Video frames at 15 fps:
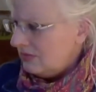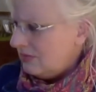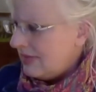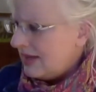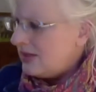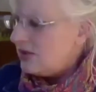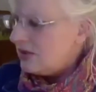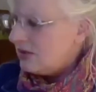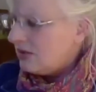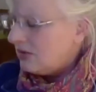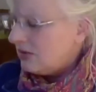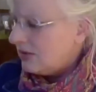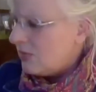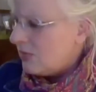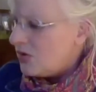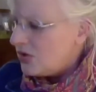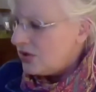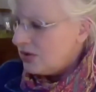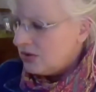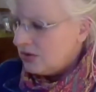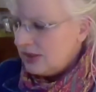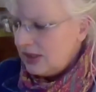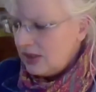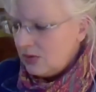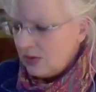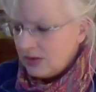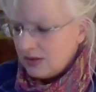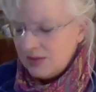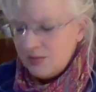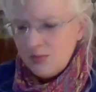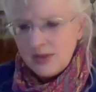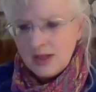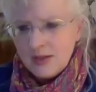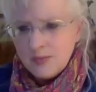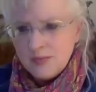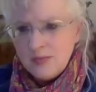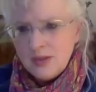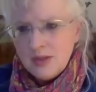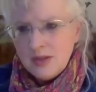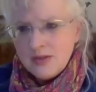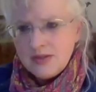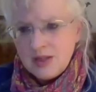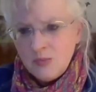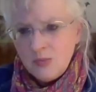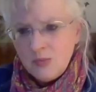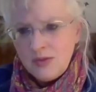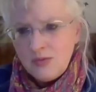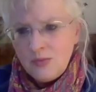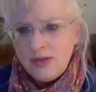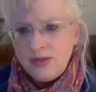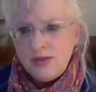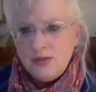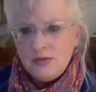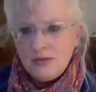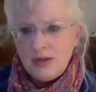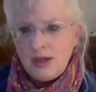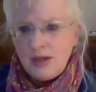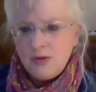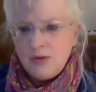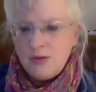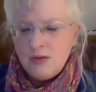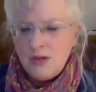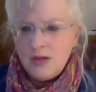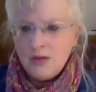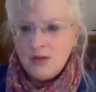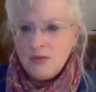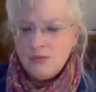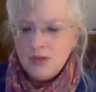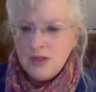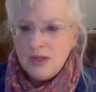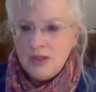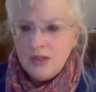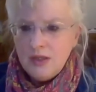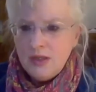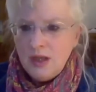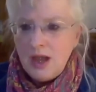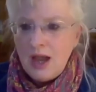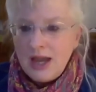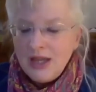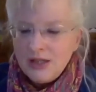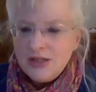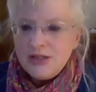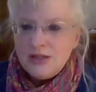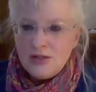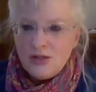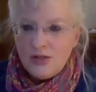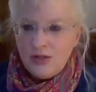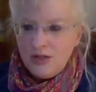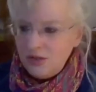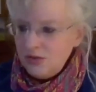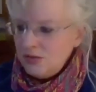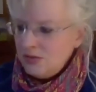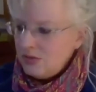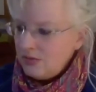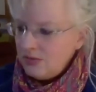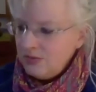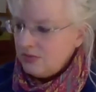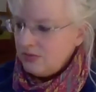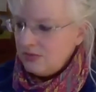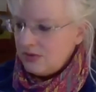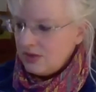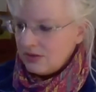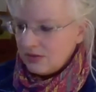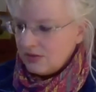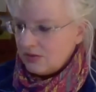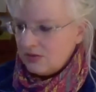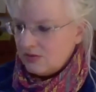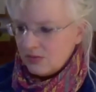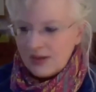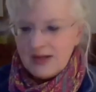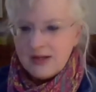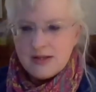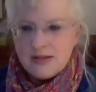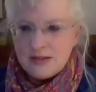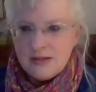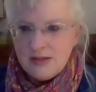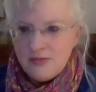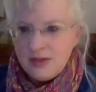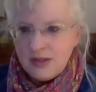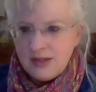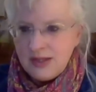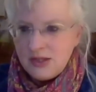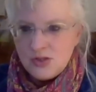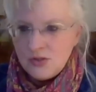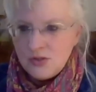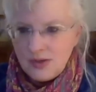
mental, emotional equilibrium, someone with your level of, I consider you the greatest living nature